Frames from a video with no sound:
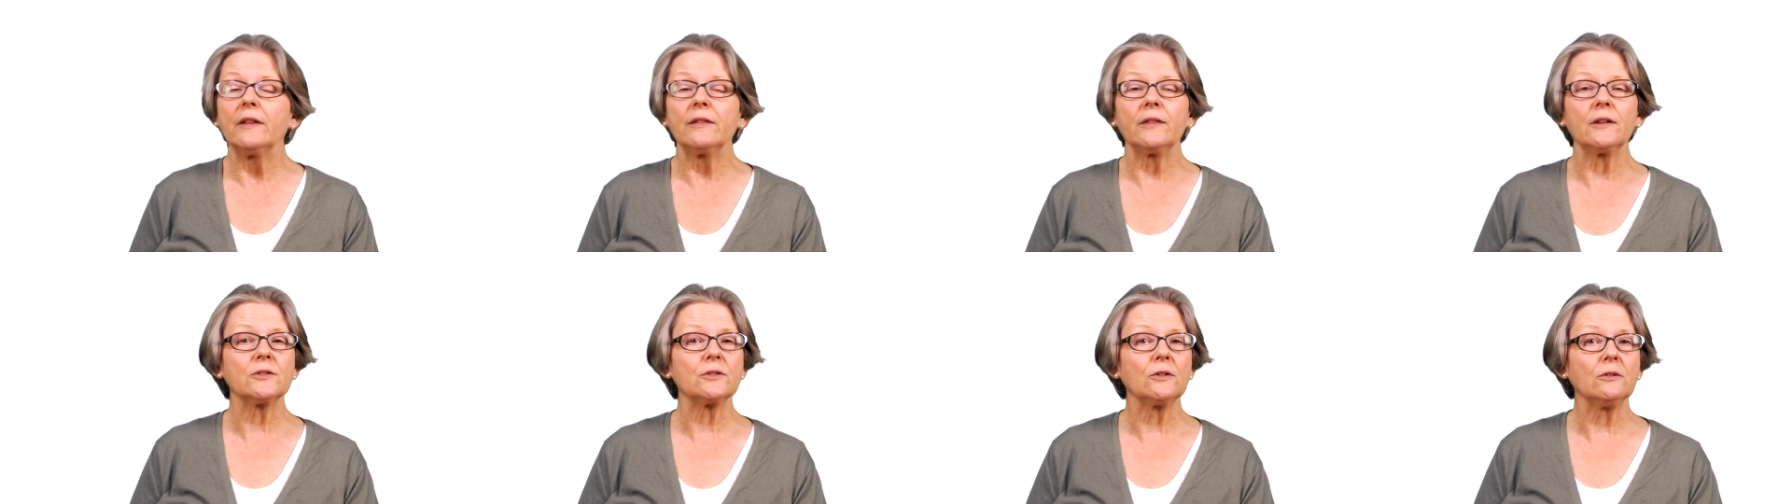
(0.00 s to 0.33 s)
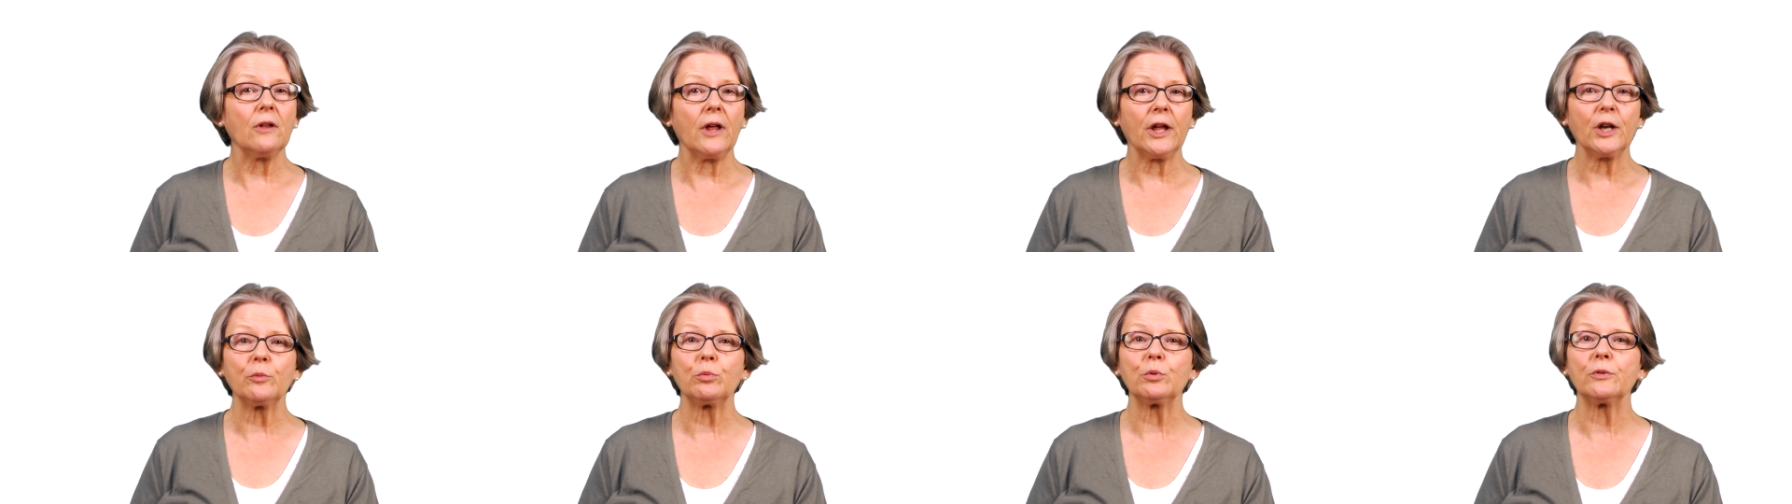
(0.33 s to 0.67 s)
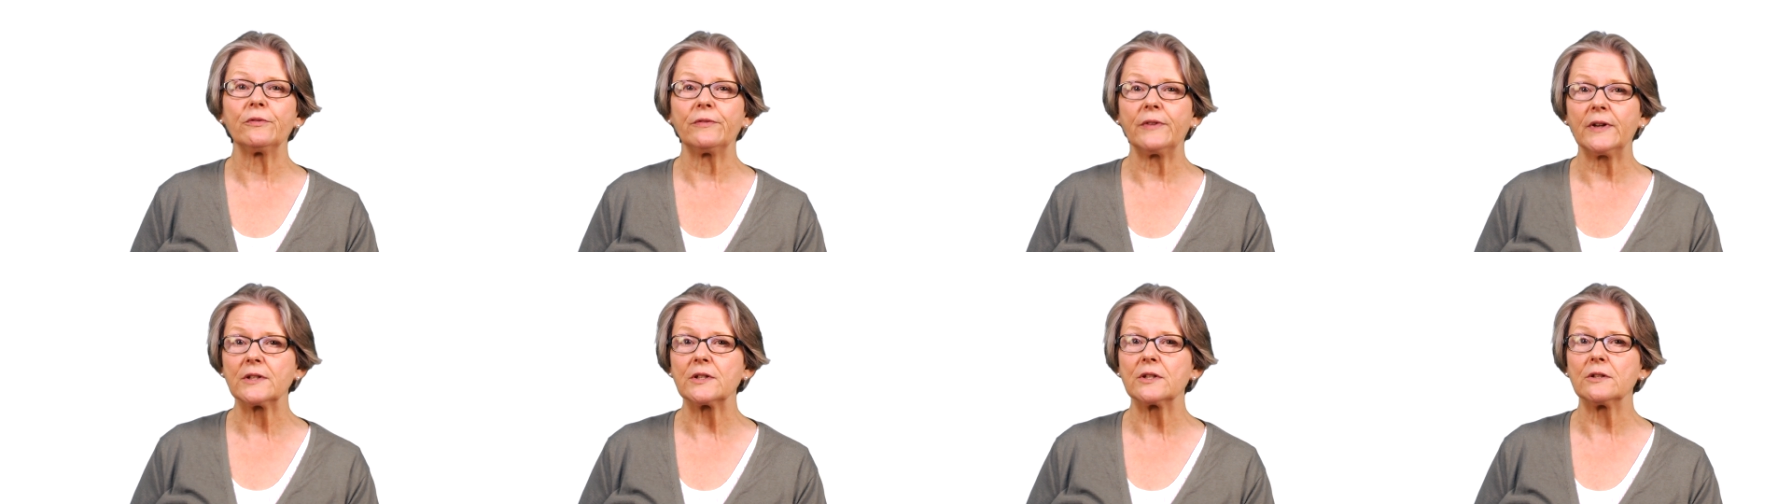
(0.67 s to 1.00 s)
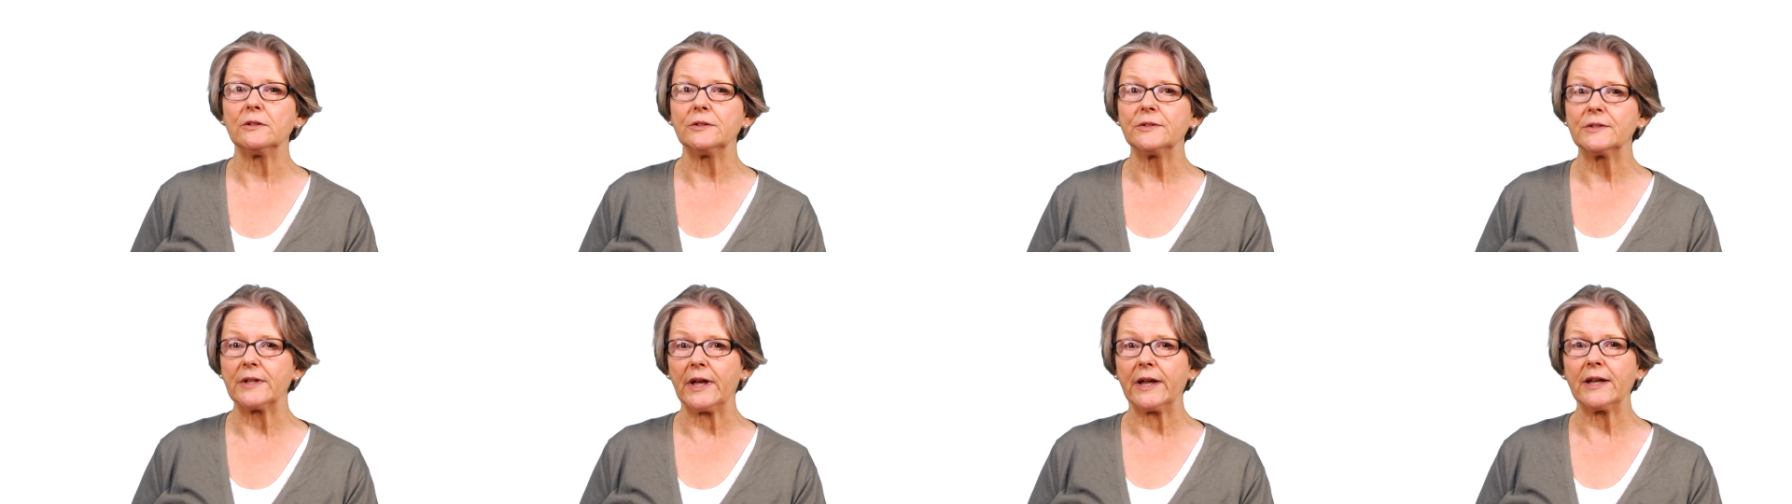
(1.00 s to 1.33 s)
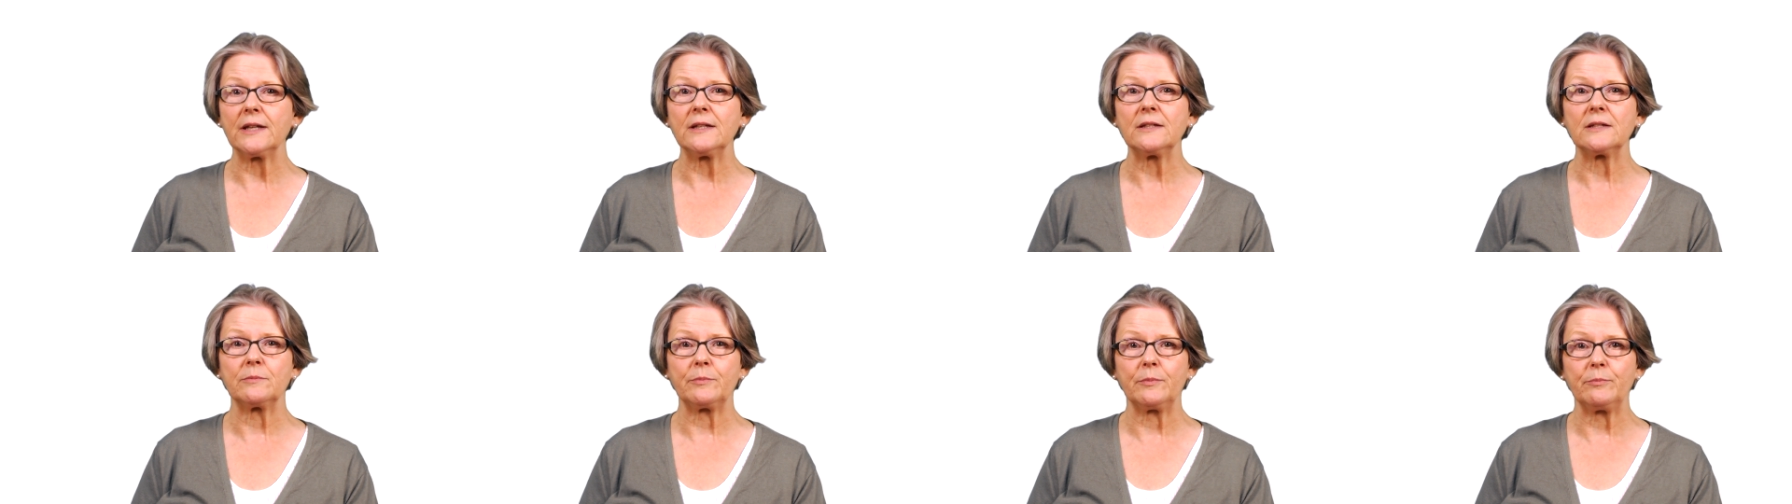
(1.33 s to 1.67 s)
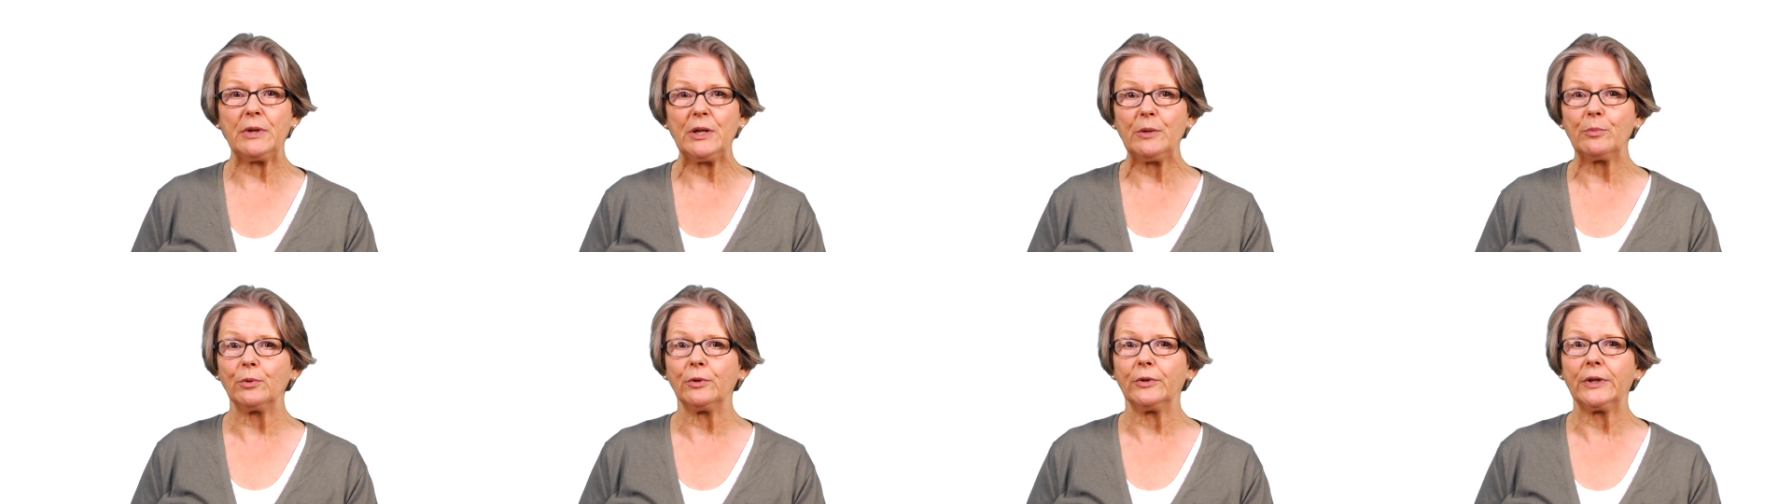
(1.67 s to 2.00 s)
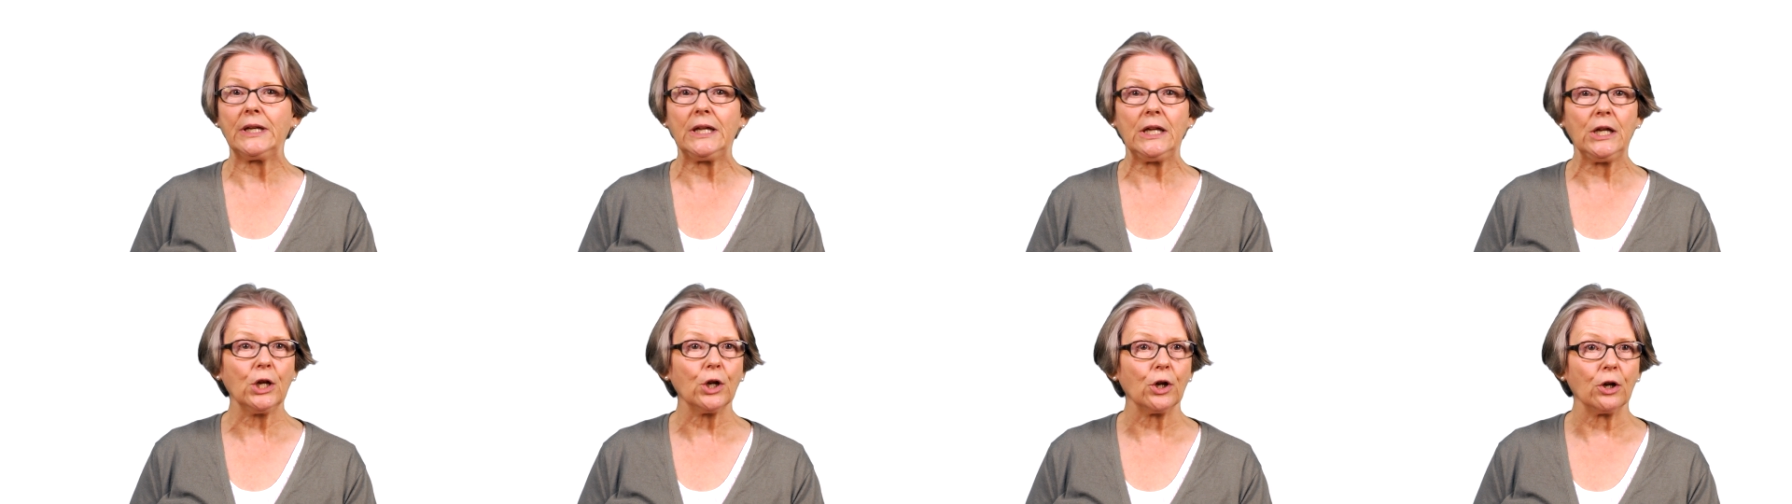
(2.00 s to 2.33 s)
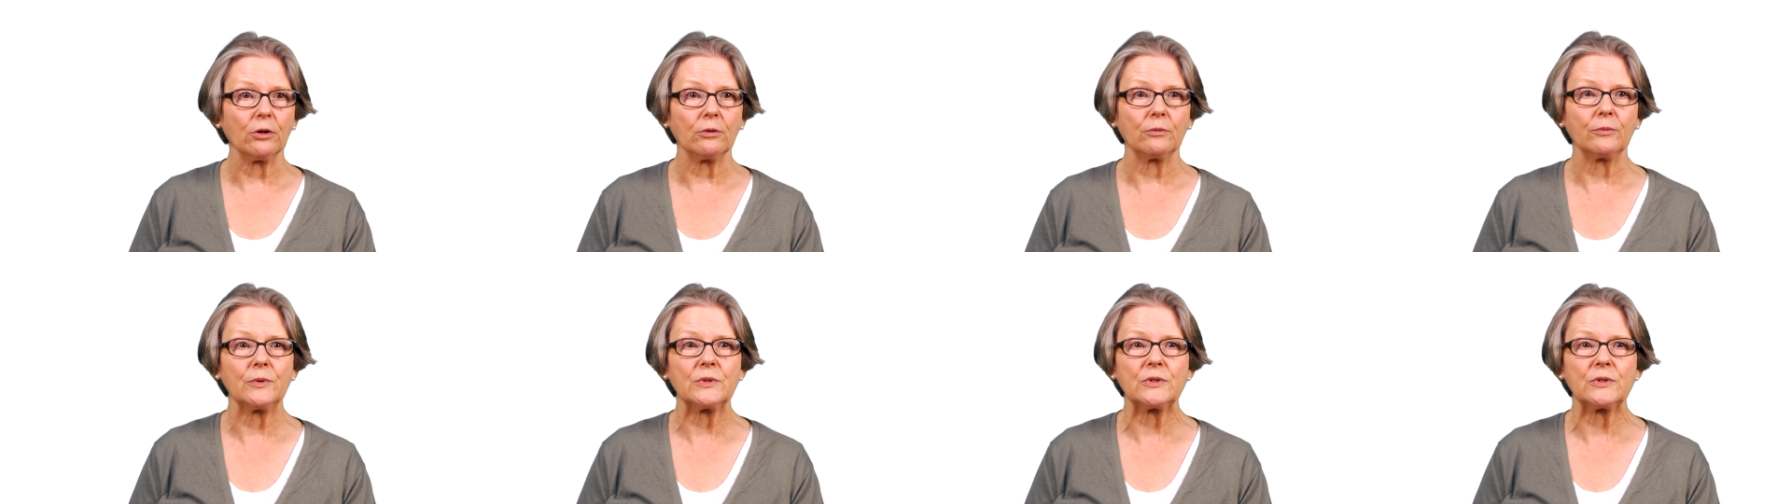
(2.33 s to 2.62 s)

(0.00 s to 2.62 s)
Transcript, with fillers: There's a lot of professional science people here,